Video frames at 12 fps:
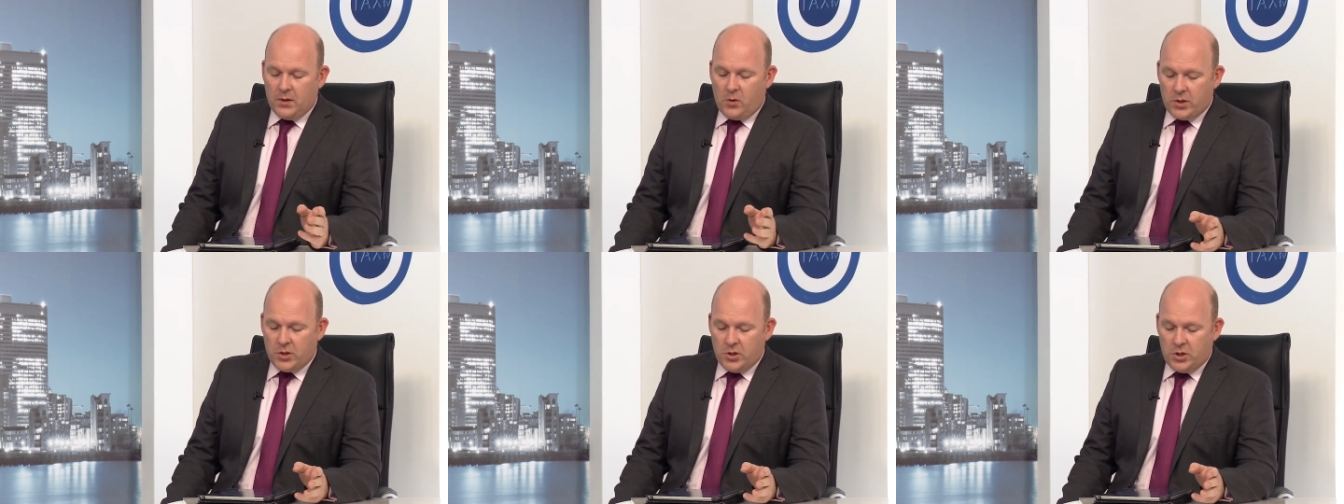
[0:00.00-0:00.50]

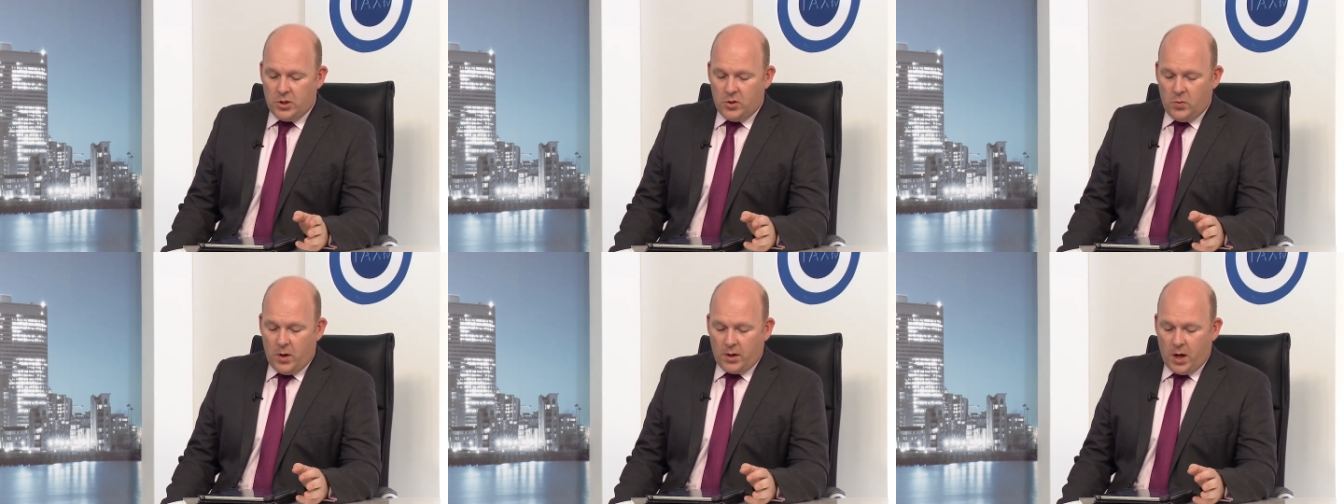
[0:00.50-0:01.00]
Question
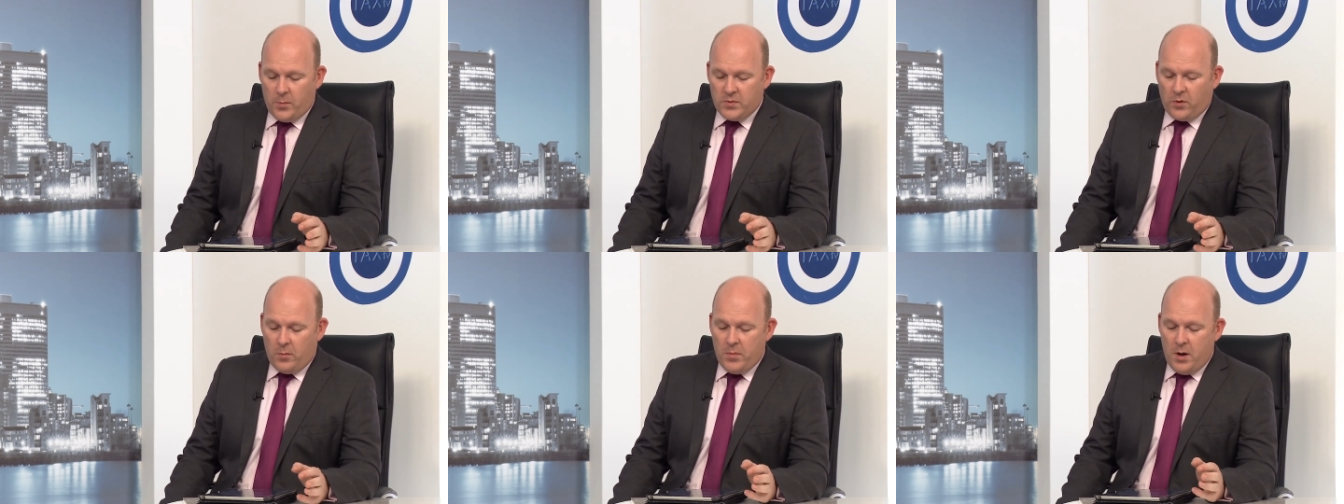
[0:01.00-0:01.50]
2 comes
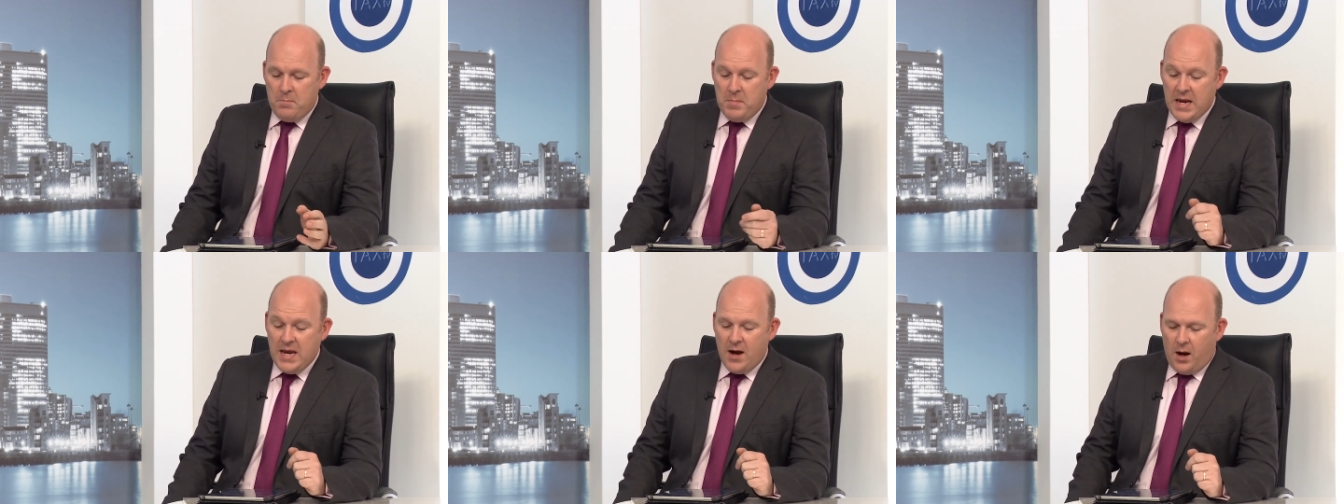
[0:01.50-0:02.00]
from
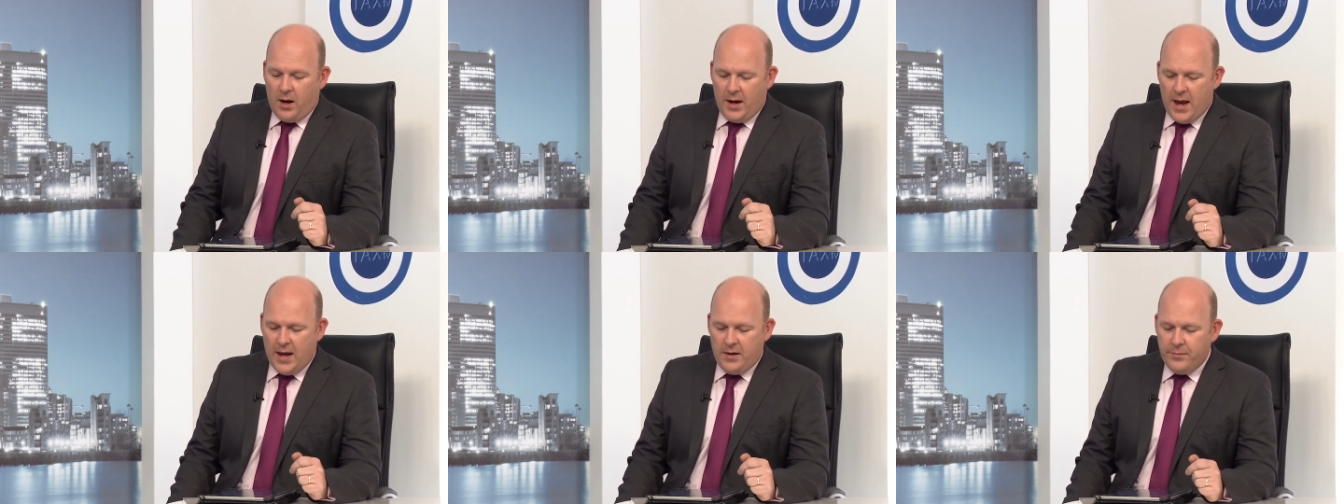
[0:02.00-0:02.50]

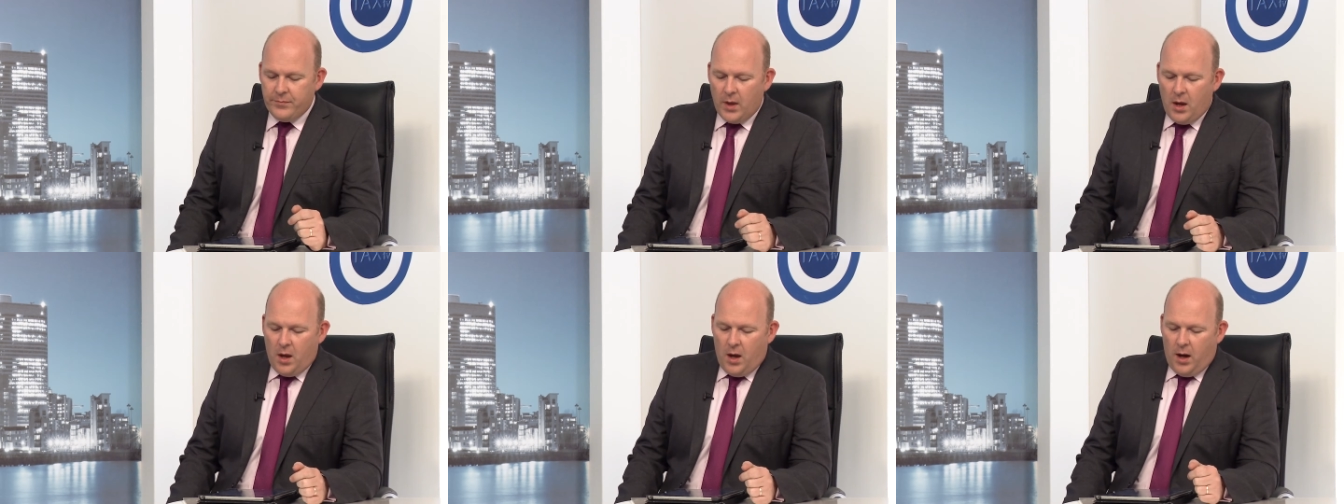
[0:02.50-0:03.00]
MEIN,
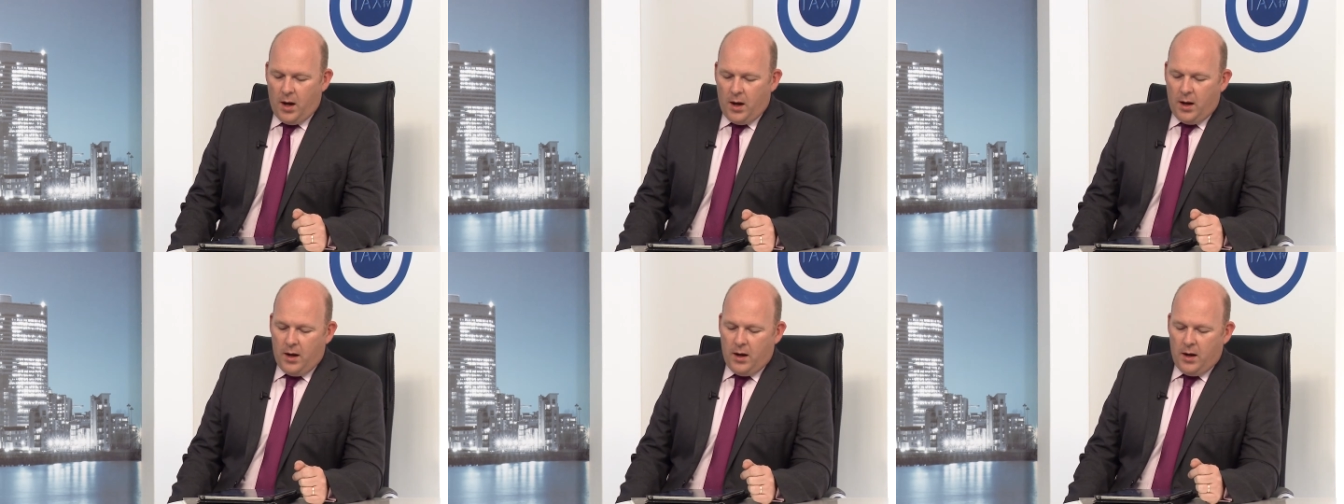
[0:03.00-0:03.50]

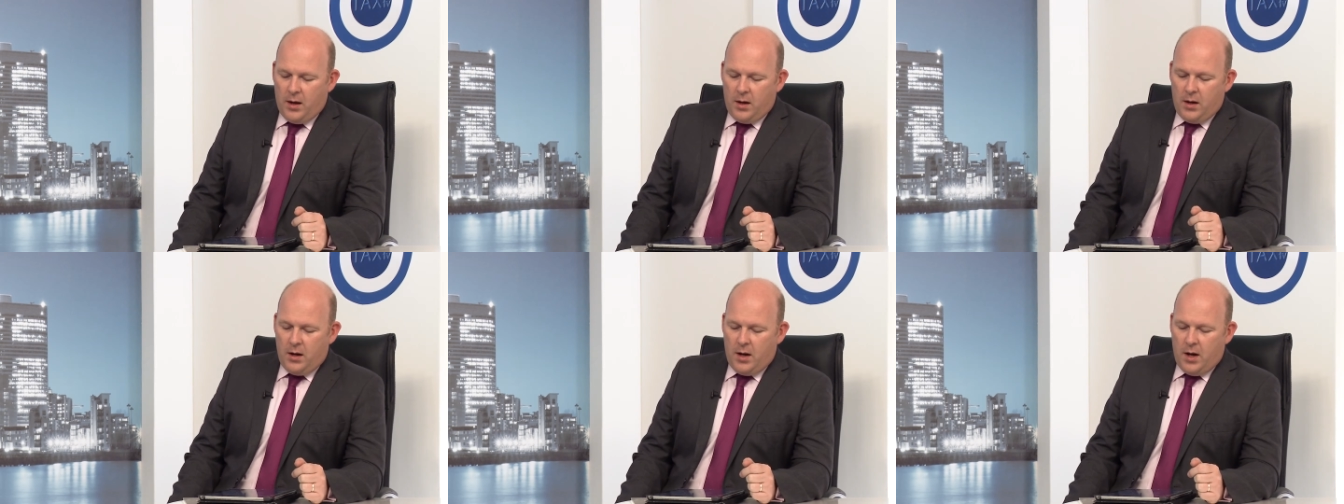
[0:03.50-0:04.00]

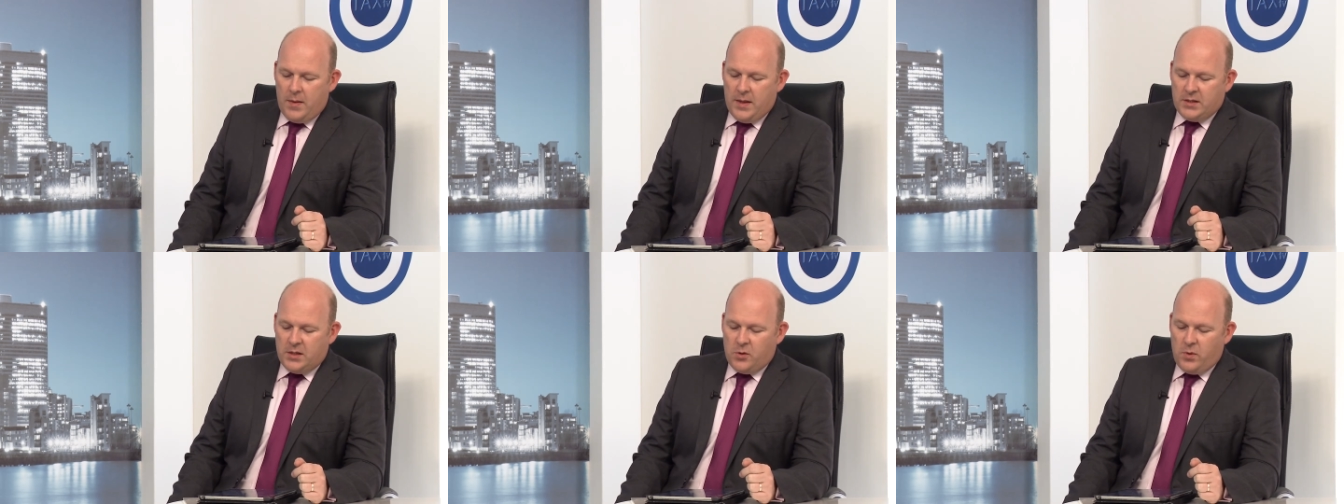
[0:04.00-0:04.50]
and
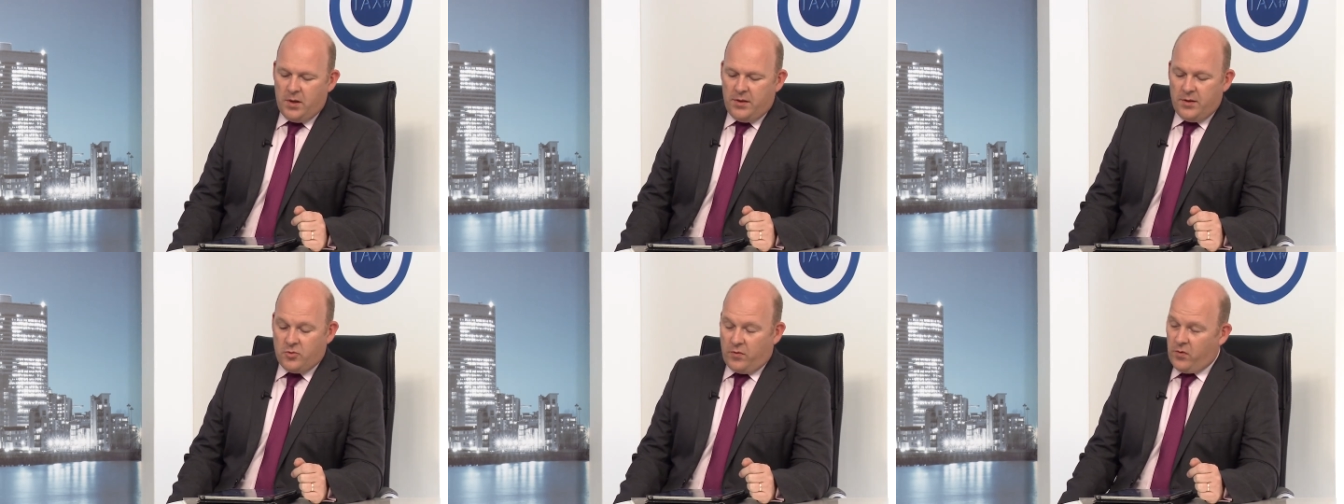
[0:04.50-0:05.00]
it's to do
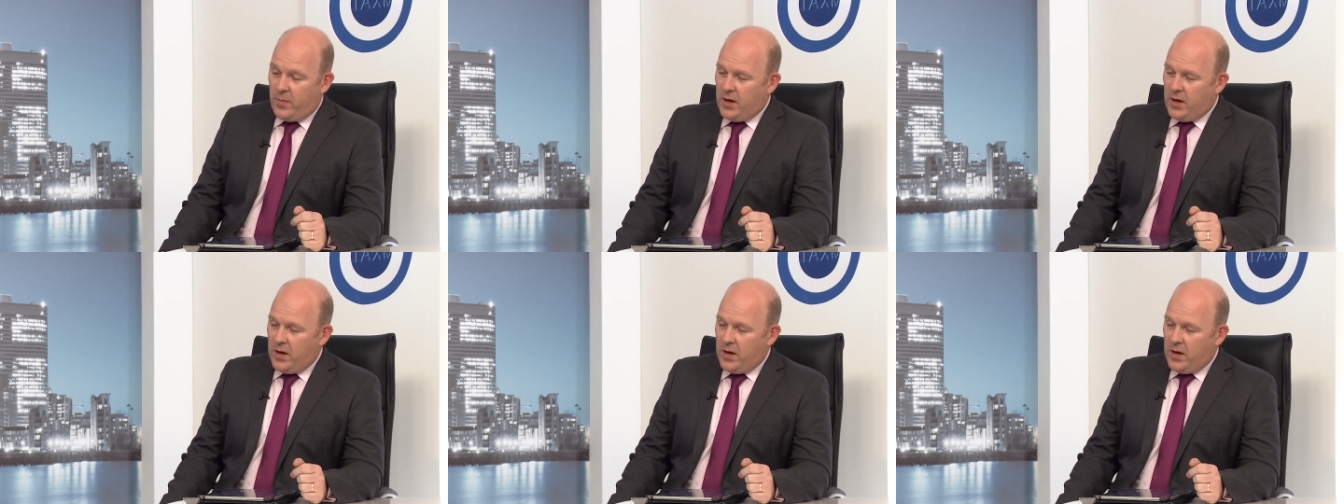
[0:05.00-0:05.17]
with trivial